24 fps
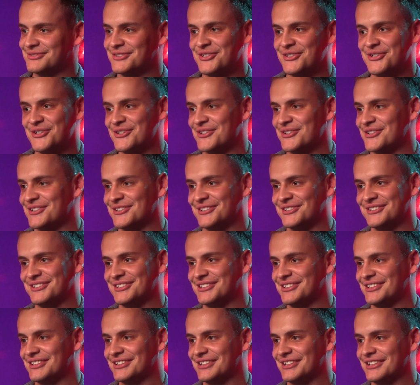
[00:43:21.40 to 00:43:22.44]
You put the
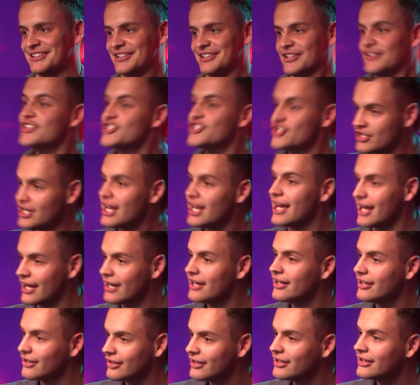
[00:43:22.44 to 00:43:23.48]
jam down first and then you put the
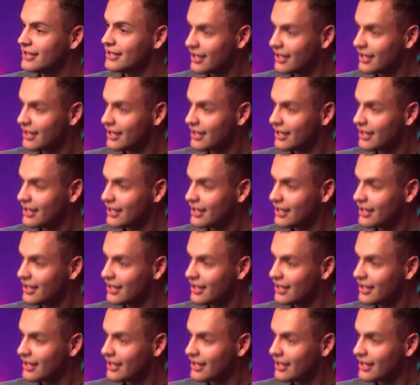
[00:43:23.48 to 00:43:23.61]
cream on.